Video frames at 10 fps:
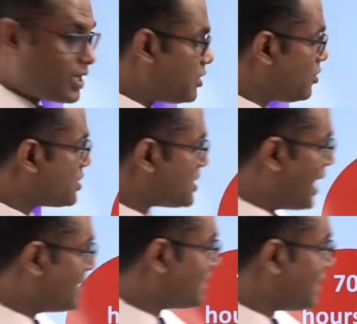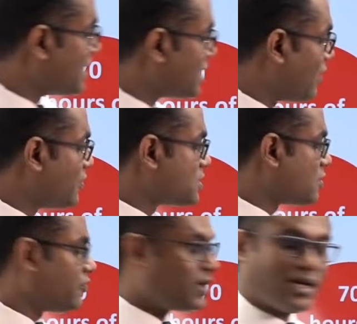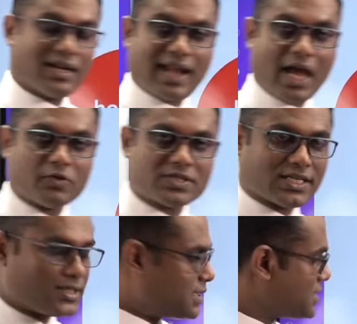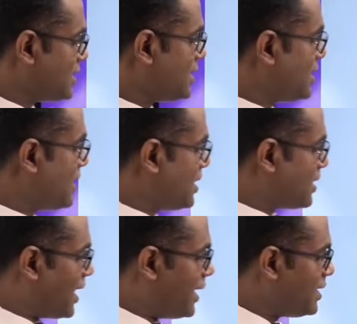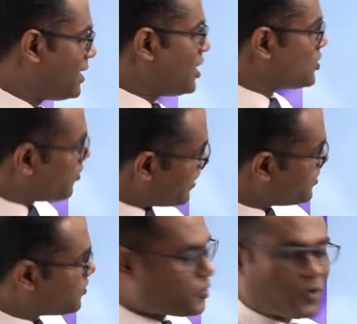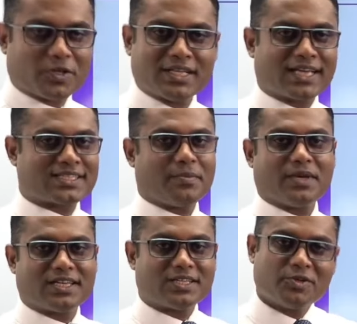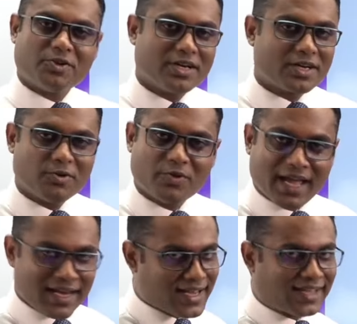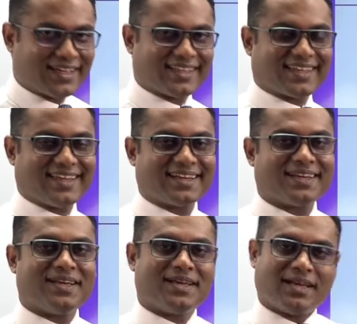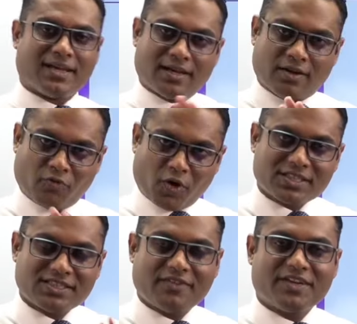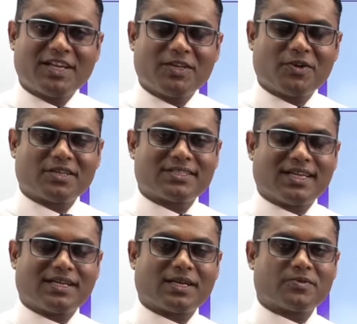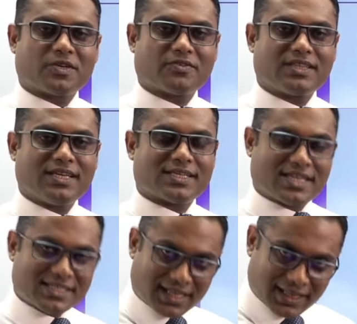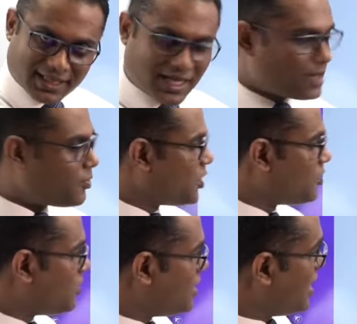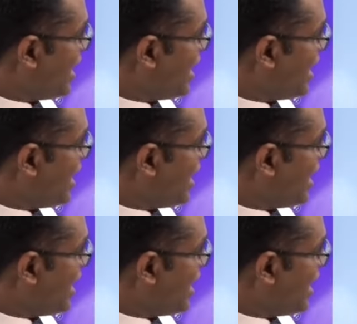videos and 30 hours of live sessions, right? So when you go to the examination, you don't need to do any other thing. Watch the videos in terms of the essential theory module